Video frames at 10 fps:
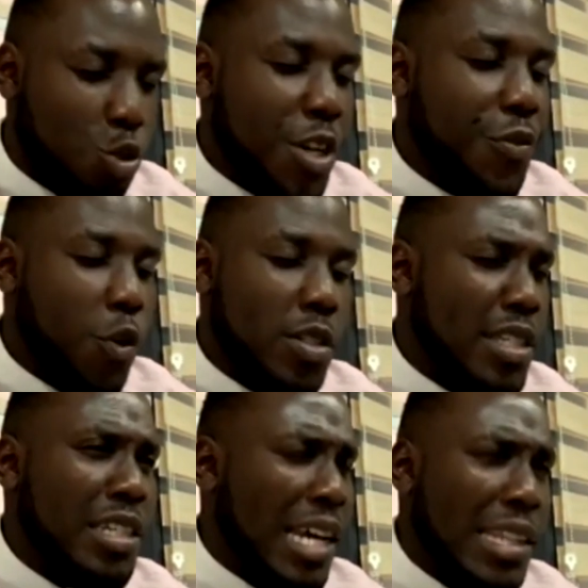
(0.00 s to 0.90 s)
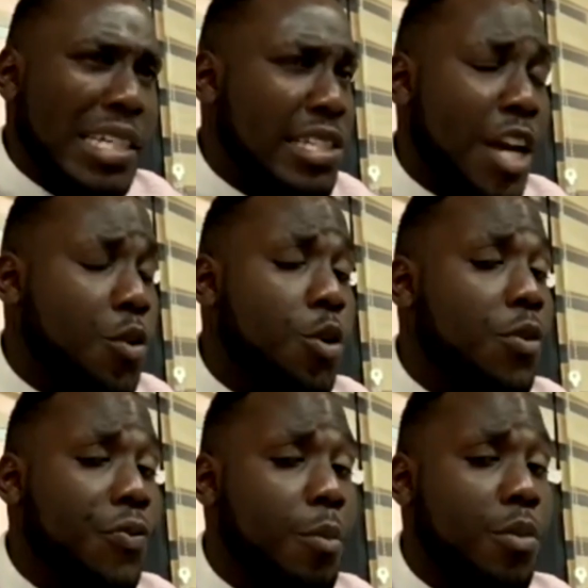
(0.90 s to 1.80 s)
probably 6 years. Yeah, we give
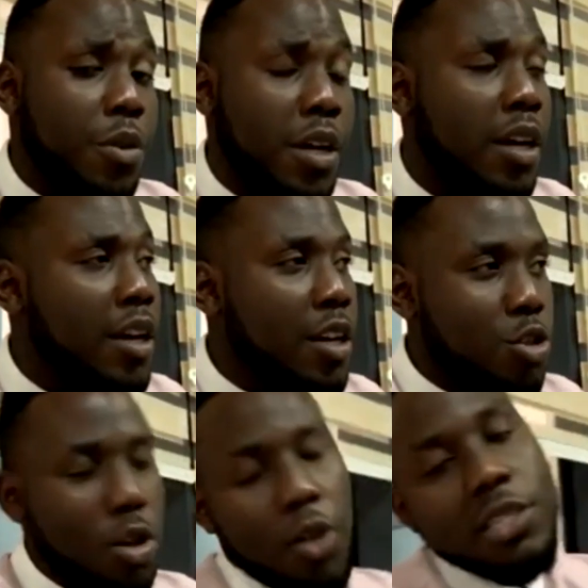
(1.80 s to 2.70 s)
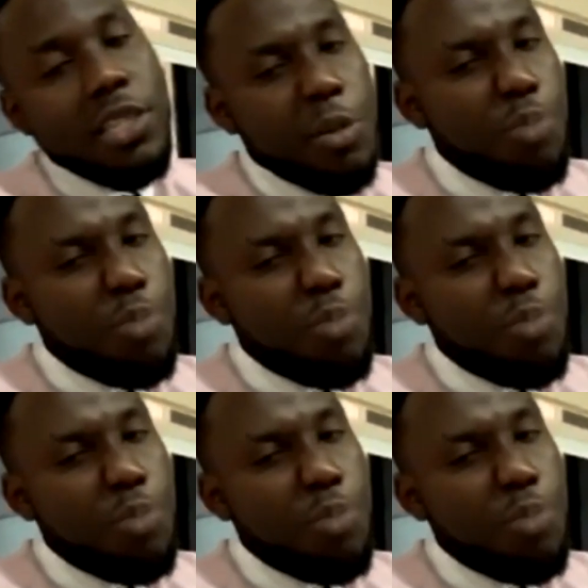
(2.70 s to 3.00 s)
or take. But then again, I